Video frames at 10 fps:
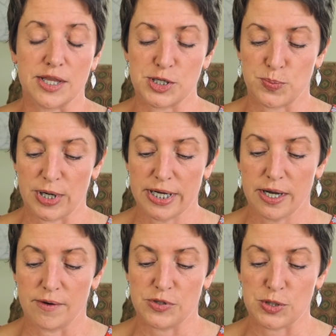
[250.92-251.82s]
In the
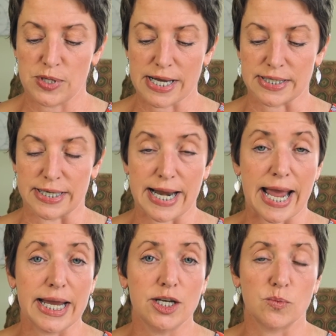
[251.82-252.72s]
spring of
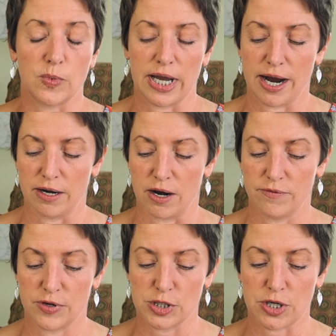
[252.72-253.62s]
2008, we hired
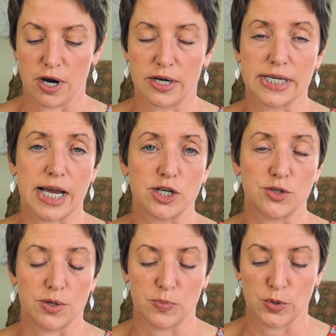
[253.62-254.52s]
our first
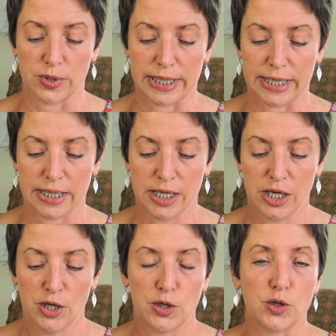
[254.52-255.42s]
architecture employee
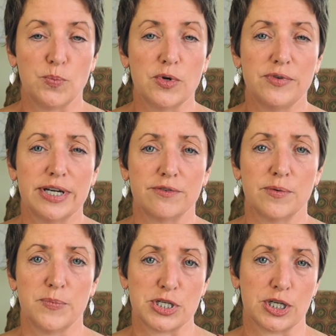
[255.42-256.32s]
who moved here
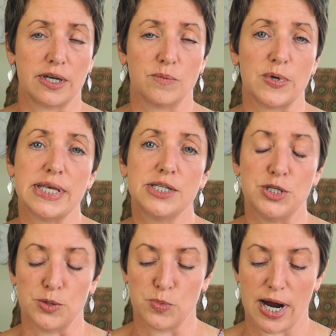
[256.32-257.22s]
from Michigan with
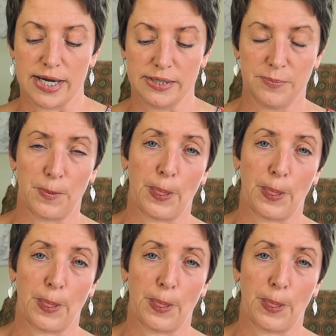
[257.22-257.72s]
his new bride.